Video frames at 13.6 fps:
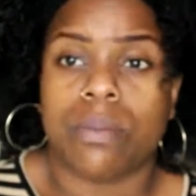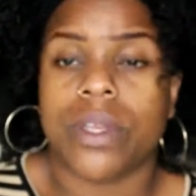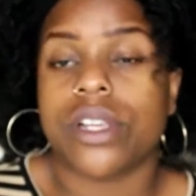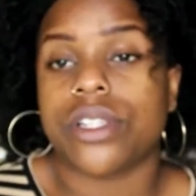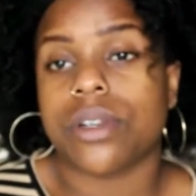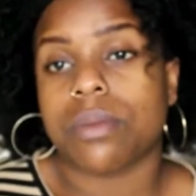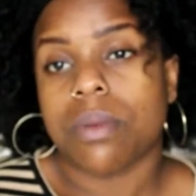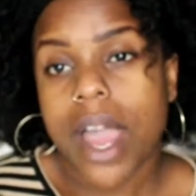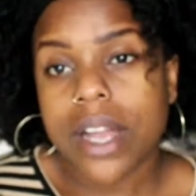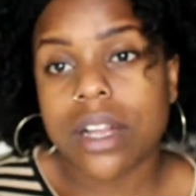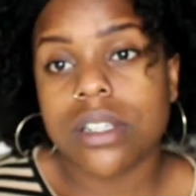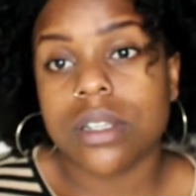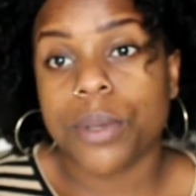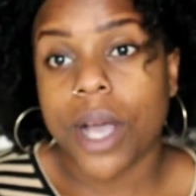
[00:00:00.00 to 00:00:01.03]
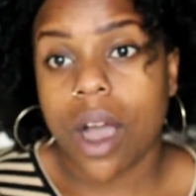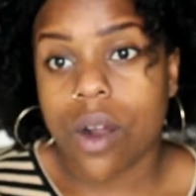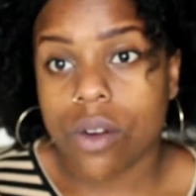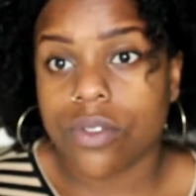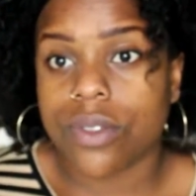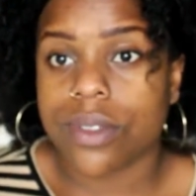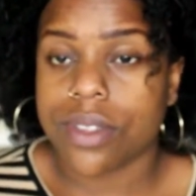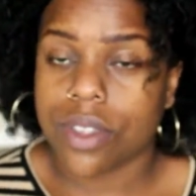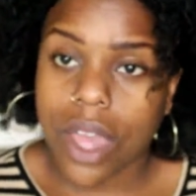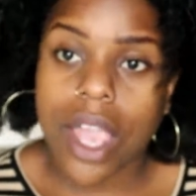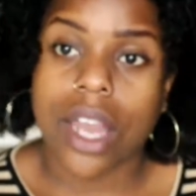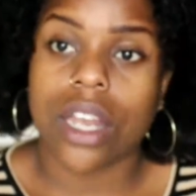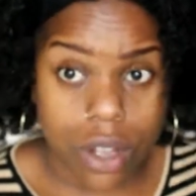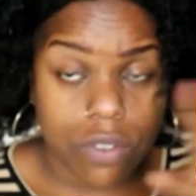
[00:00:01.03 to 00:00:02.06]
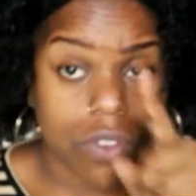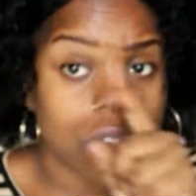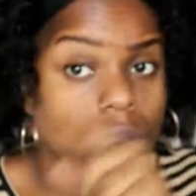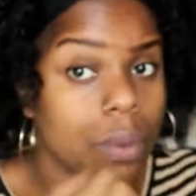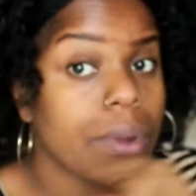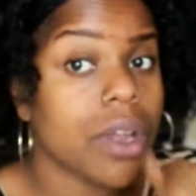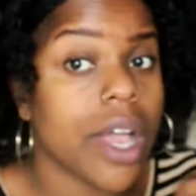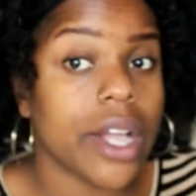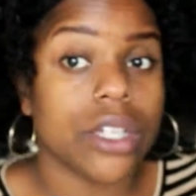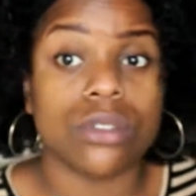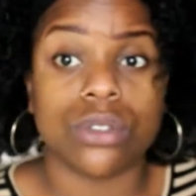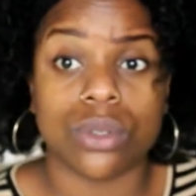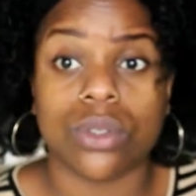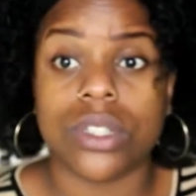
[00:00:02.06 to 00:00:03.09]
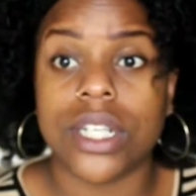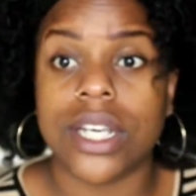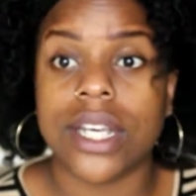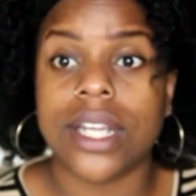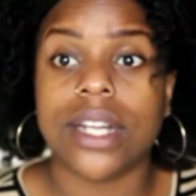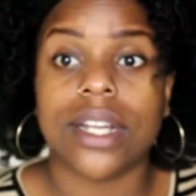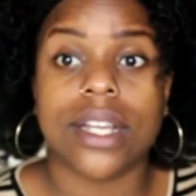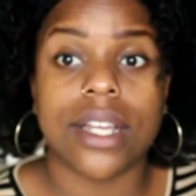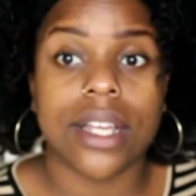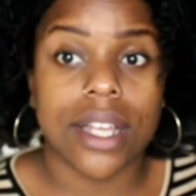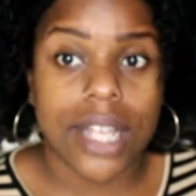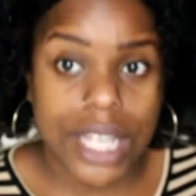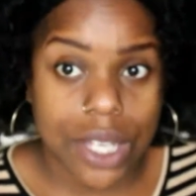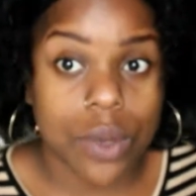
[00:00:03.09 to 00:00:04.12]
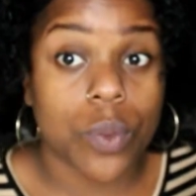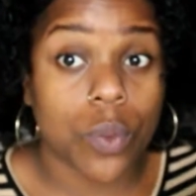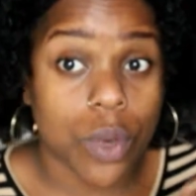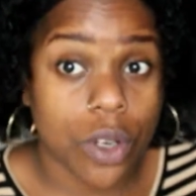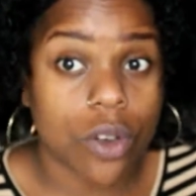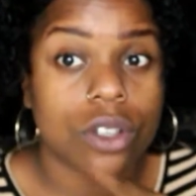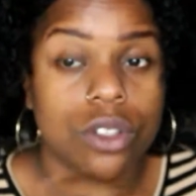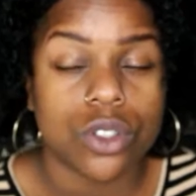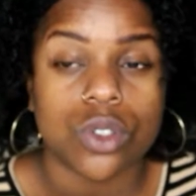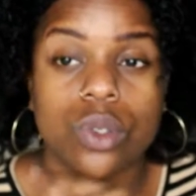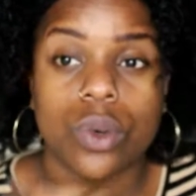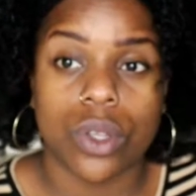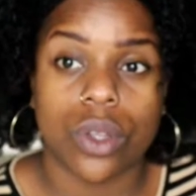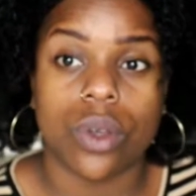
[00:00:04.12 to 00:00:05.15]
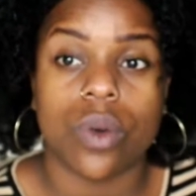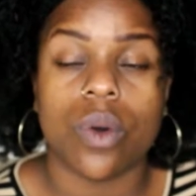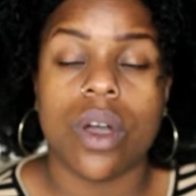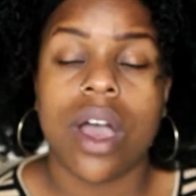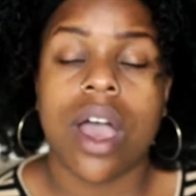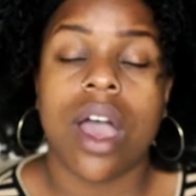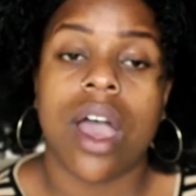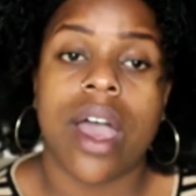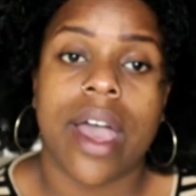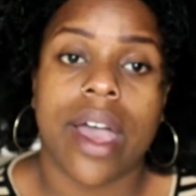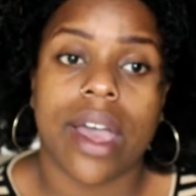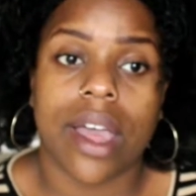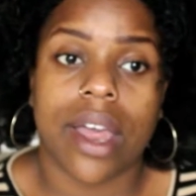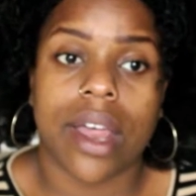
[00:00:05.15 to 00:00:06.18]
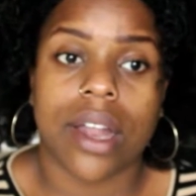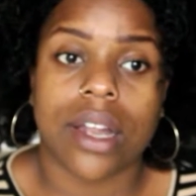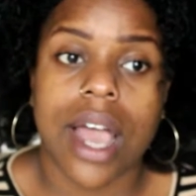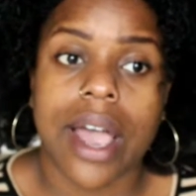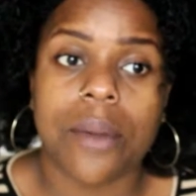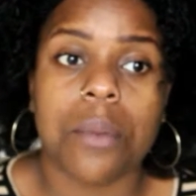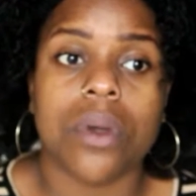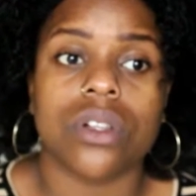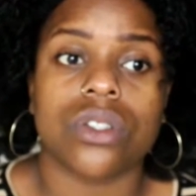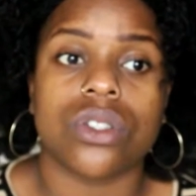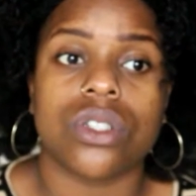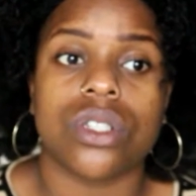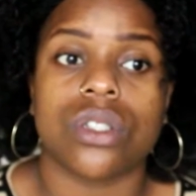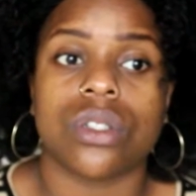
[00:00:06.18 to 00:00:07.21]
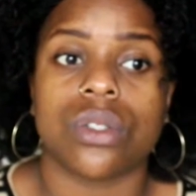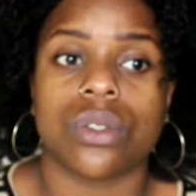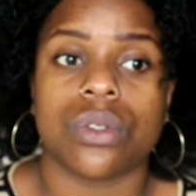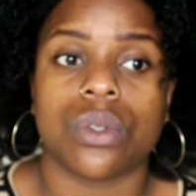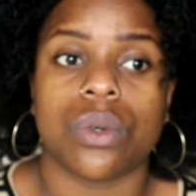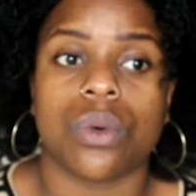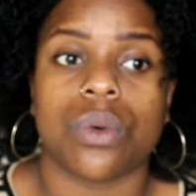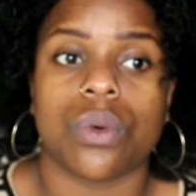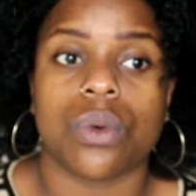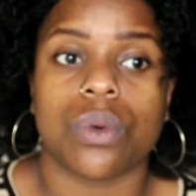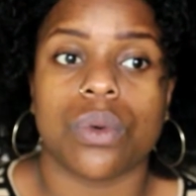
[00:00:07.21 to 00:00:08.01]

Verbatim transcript: because your mind is a powerful thing and if you are not controlling it it will control you and i want to